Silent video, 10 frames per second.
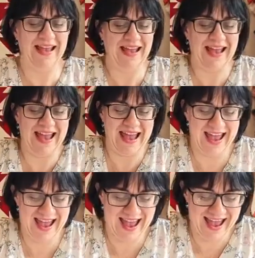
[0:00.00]

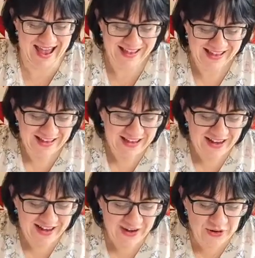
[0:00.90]

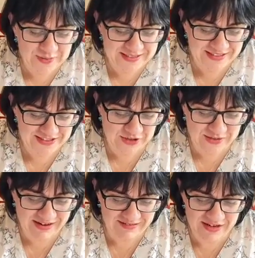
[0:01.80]
I always
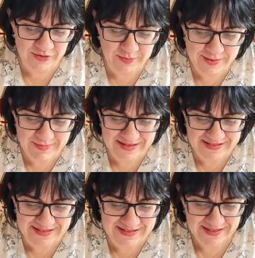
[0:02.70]
ask you, Caroline, you're my
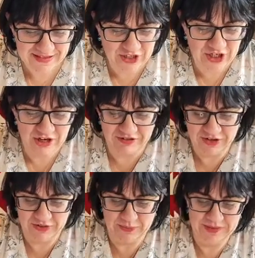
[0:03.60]
maths
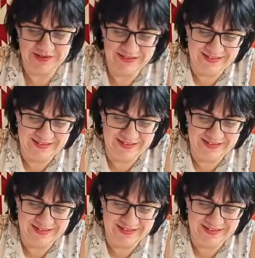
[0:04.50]
guru.